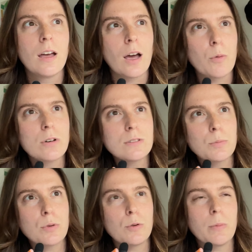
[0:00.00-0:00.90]
I wanted to
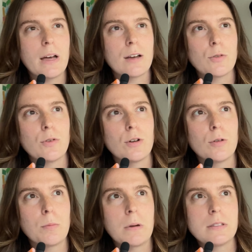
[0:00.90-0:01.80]
pull back
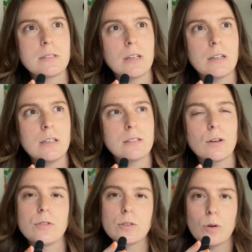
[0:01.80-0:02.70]
from my studies
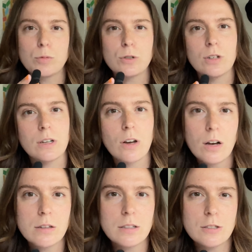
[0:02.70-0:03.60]
of sculpture in
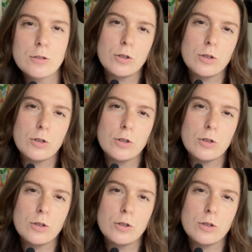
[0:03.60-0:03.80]
college,